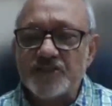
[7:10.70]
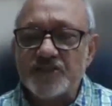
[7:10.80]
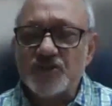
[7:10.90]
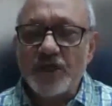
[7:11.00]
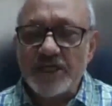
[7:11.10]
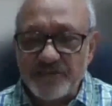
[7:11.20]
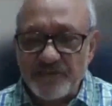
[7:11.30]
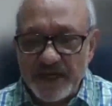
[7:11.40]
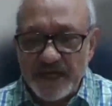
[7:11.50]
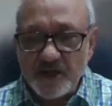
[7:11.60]
It's
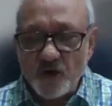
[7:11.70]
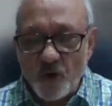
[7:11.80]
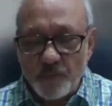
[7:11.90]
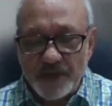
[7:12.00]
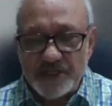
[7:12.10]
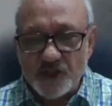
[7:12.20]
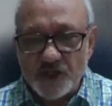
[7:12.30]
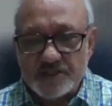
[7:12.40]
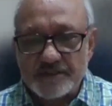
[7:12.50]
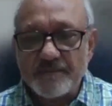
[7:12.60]
free, open
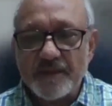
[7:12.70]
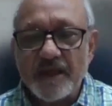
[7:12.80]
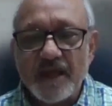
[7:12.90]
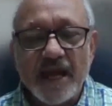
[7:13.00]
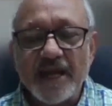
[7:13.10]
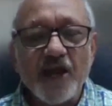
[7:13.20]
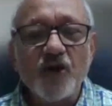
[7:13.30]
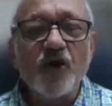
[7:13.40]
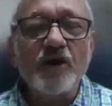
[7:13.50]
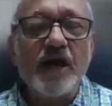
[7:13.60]
source, and
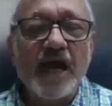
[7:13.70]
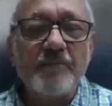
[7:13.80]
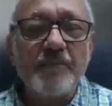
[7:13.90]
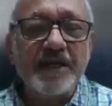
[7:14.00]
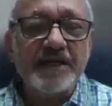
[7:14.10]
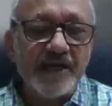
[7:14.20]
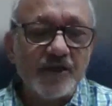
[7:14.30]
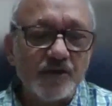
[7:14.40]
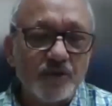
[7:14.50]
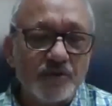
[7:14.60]
I have been
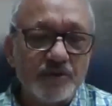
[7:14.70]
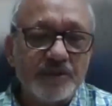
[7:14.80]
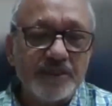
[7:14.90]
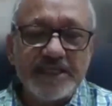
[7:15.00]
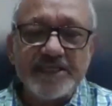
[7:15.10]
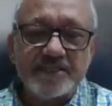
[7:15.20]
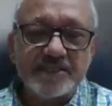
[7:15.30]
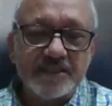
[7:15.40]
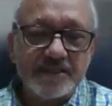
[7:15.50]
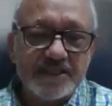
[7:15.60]
trying to teach
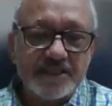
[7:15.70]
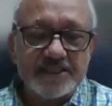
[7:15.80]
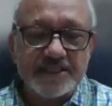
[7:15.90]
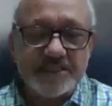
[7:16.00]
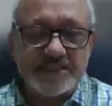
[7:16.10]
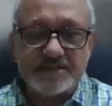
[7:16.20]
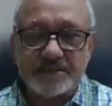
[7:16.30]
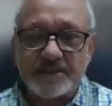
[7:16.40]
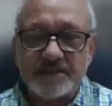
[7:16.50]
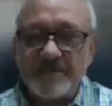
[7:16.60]
teachers
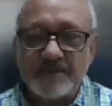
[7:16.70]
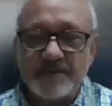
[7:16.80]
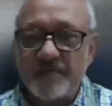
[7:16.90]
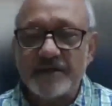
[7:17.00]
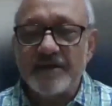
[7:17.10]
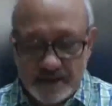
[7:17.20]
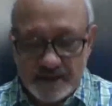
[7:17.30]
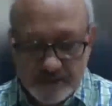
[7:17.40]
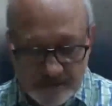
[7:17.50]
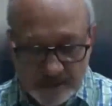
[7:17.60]
this, but
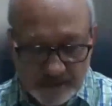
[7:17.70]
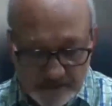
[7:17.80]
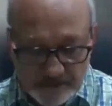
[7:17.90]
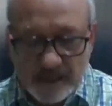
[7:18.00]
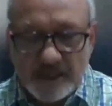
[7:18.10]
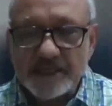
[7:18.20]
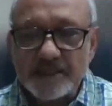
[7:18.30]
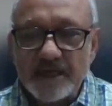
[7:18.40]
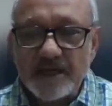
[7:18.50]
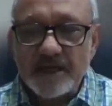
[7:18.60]

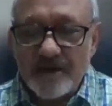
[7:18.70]
it